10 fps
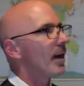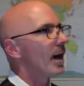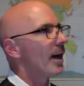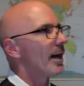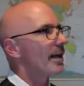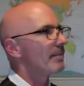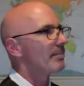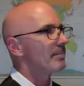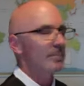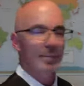I
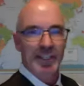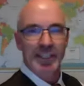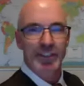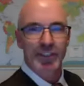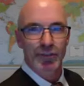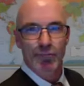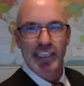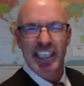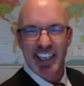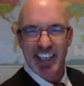presented this
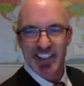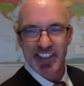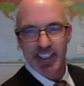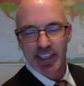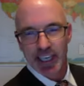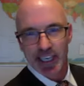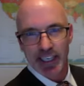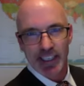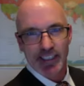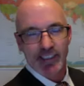really nice
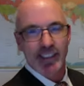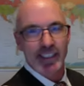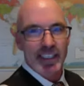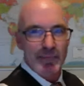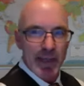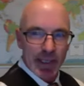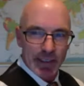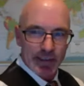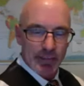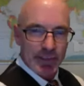slide and I
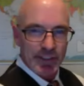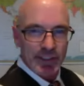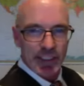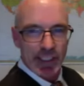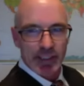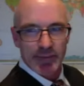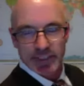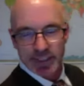emailed a bunch of times.